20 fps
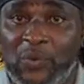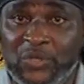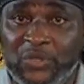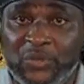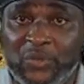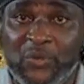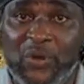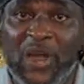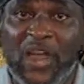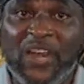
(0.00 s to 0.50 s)

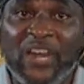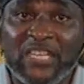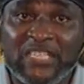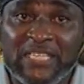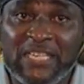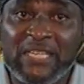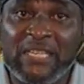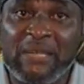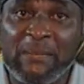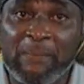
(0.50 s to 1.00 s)
We should
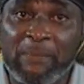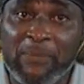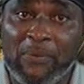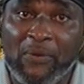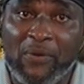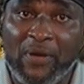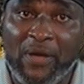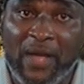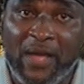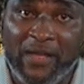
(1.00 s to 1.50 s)
earnestly
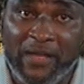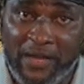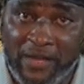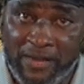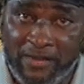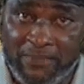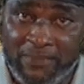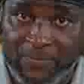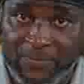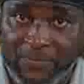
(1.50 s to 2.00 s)
implore her
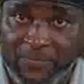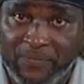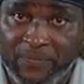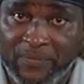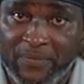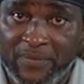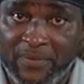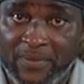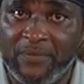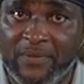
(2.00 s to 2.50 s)
help
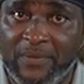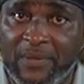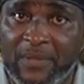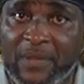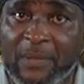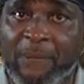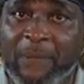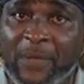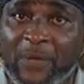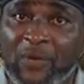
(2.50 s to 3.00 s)

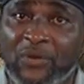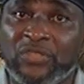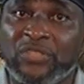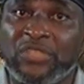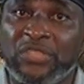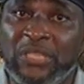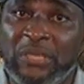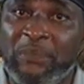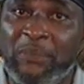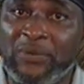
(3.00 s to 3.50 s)

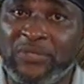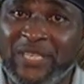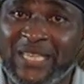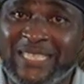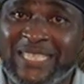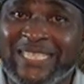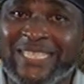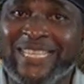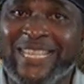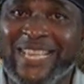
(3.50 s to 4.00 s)
because she
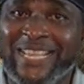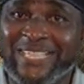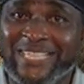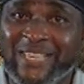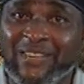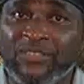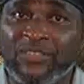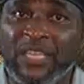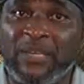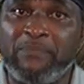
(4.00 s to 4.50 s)
possesses
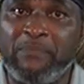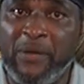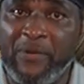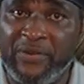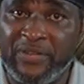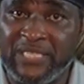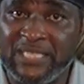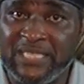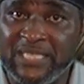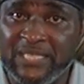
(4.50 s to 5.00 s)
exalted
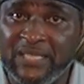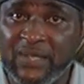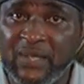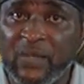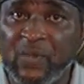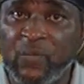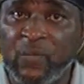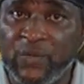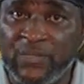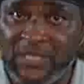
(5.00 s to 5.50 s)

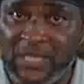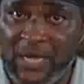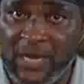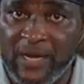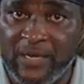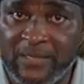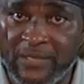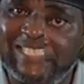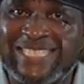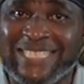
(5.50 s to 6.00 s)
merits with
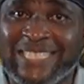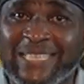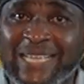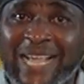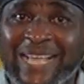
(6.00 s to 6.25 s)
God